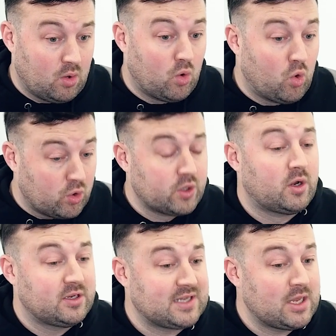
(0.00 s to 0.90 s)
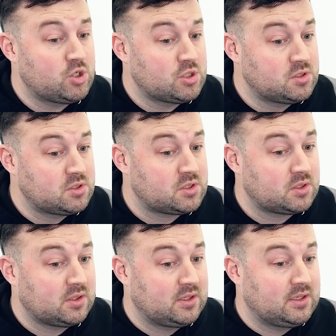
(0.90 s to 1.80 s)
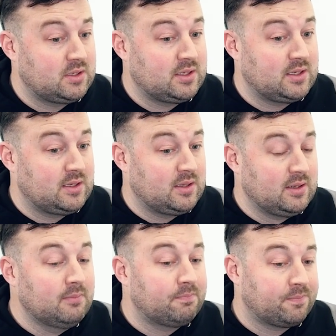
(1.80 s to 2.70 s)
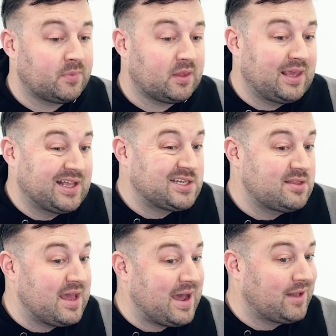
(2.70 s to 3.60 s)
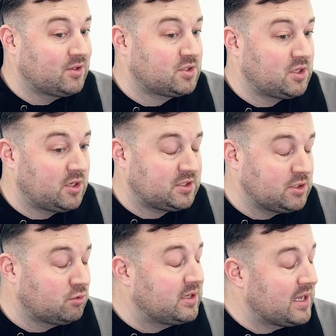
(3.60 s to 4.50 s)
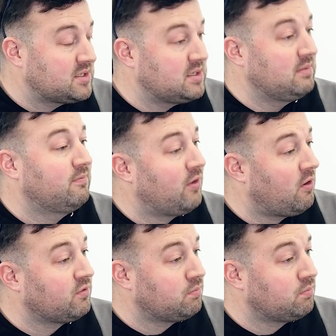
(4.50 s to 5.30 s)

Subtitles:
organisations getting their hands dirty or getting involved